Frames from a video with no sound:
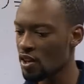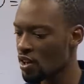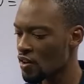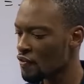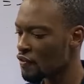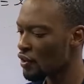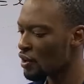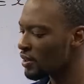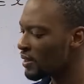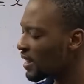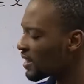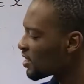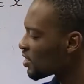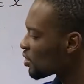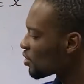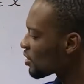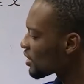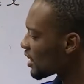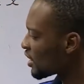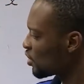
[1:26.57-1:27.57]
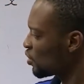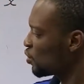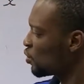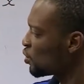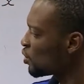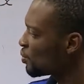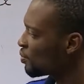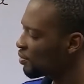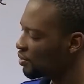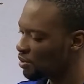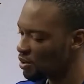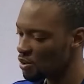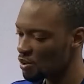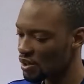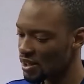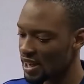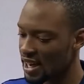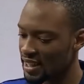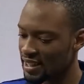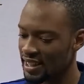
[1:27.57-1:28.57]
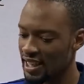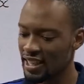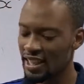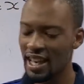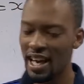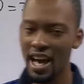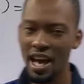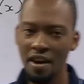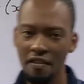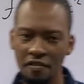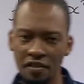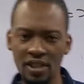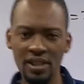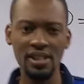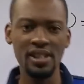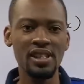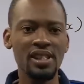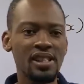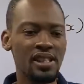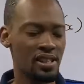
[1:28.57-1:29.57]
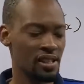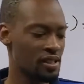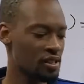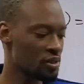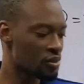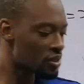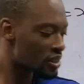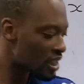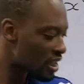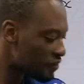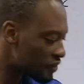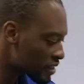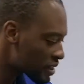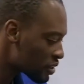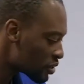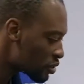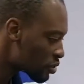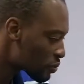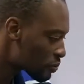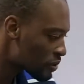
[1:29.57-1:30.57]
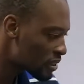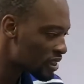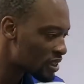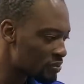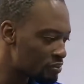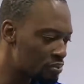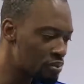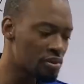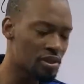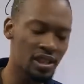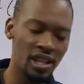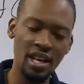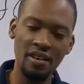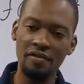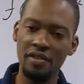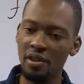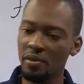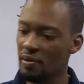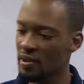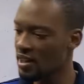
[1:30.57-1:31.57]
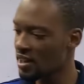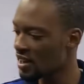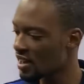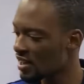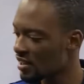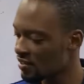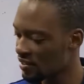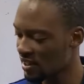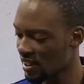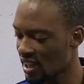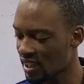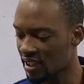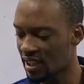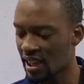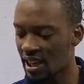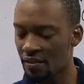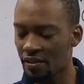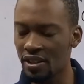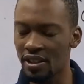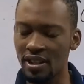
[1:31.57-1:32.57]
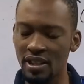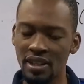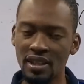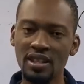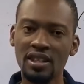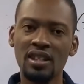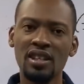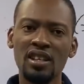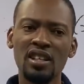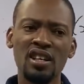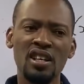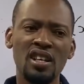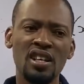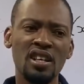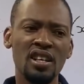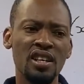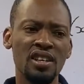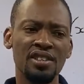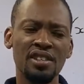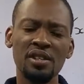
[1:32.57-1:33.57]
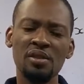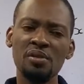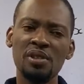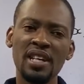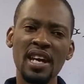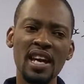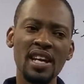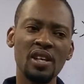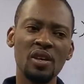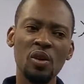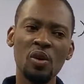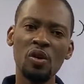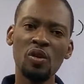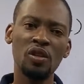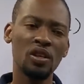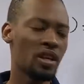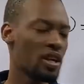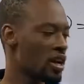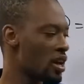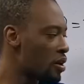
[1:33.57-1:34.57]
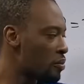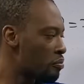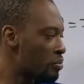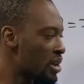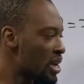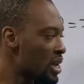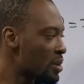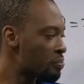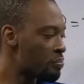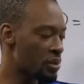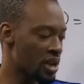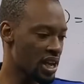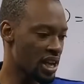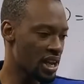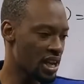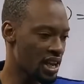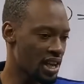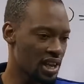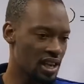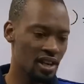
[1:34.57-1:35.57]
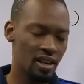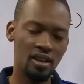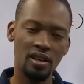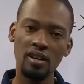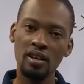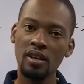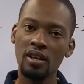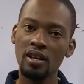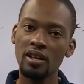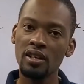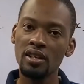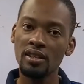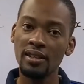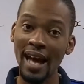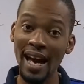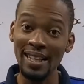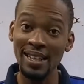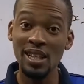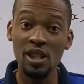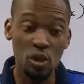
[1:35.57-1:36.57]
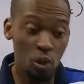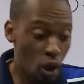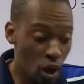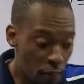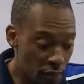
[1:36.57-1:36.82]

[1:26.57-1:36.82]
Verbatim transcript: If your dad is not at home, you scattered everything, used everything to play, books everywhere, you scatter everything. Then you hear a horn, ping, ping, dad is